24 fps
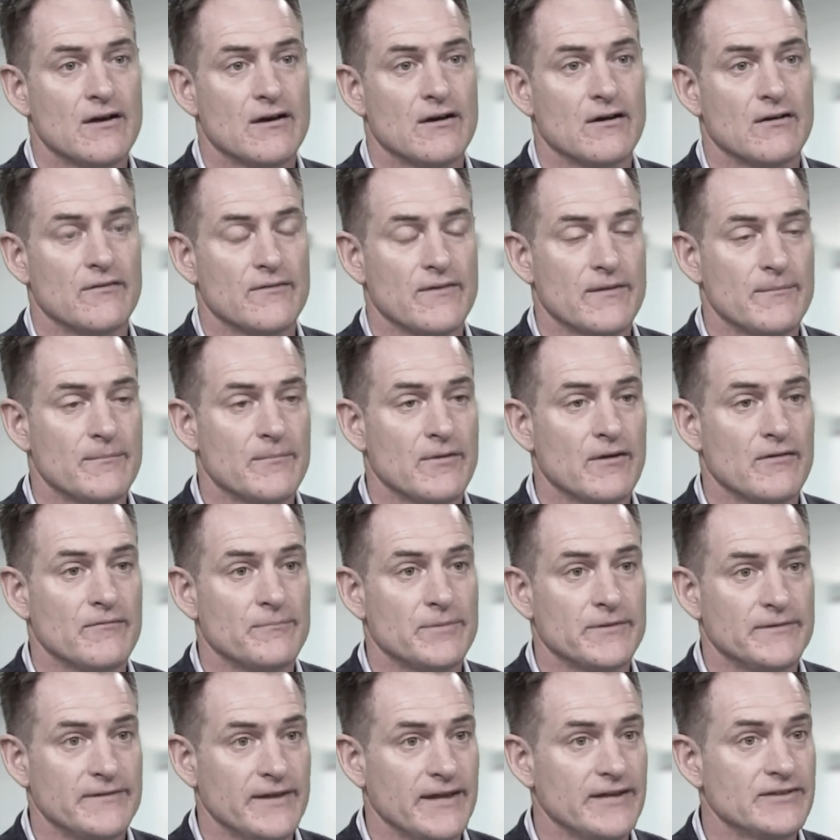of
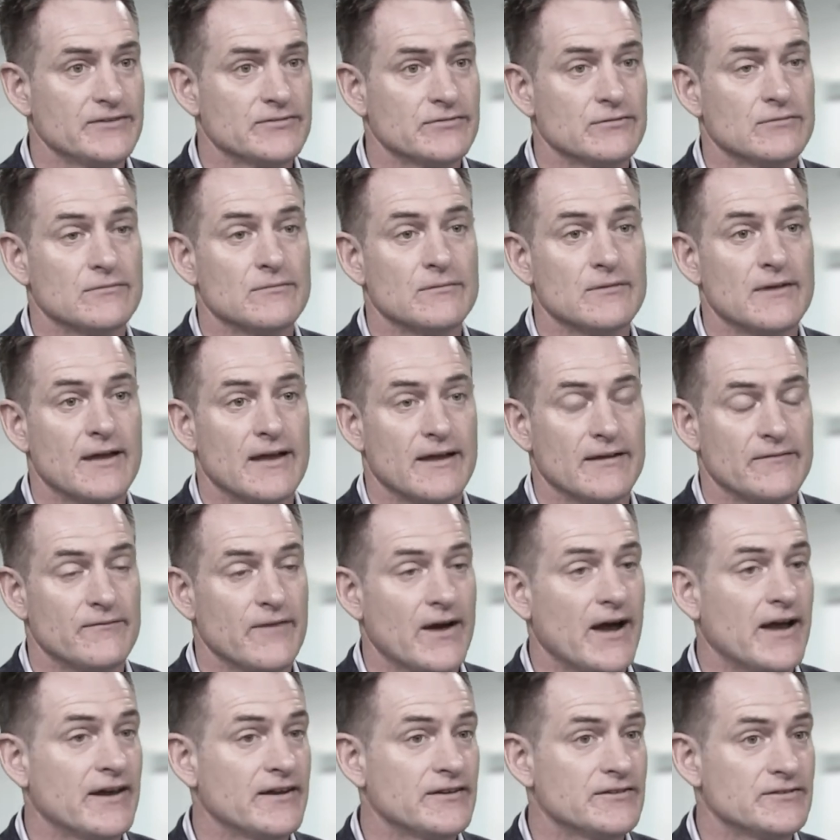potential
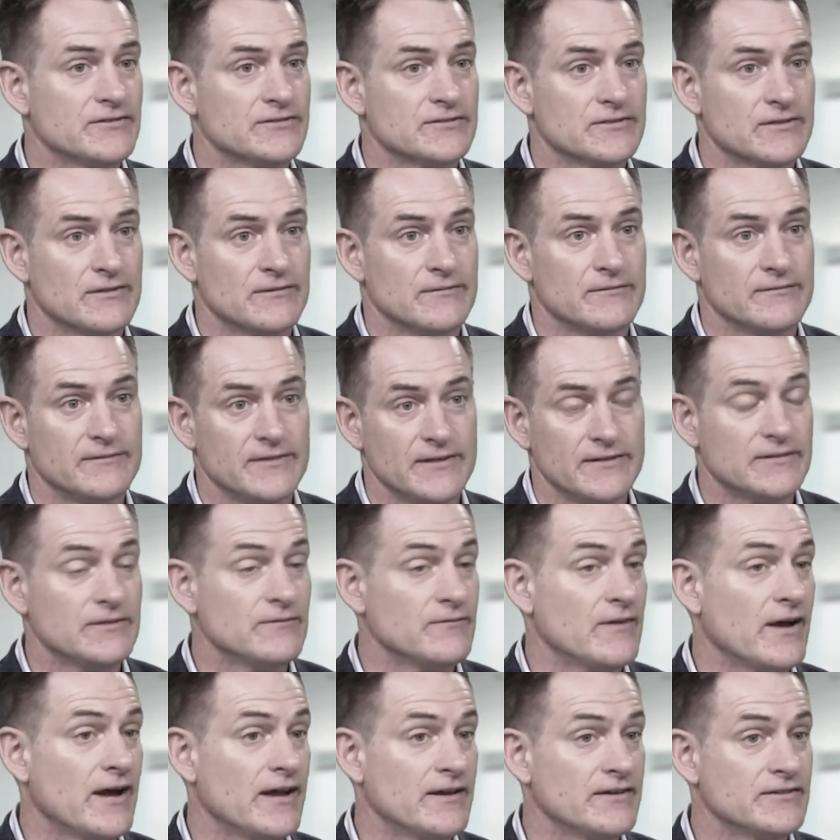advantages and
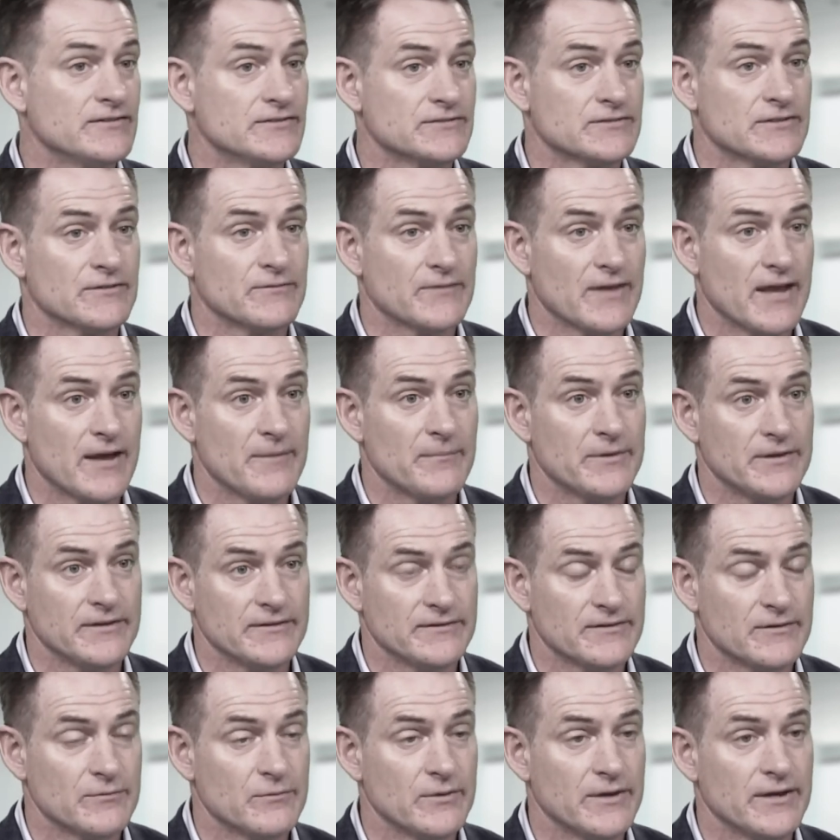disadvantages of
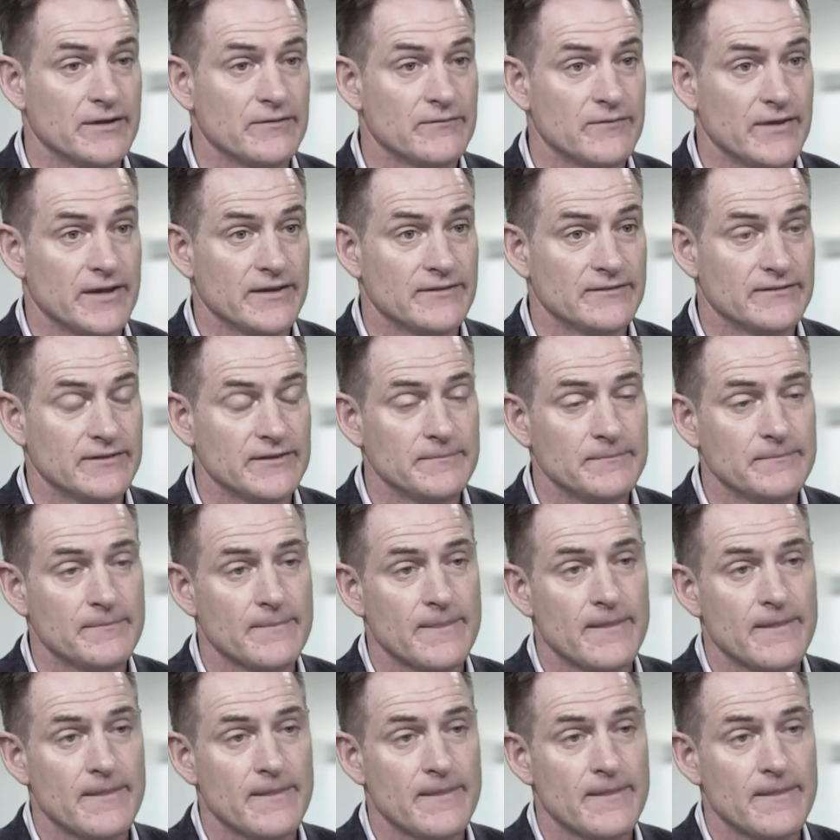companies that we invest in.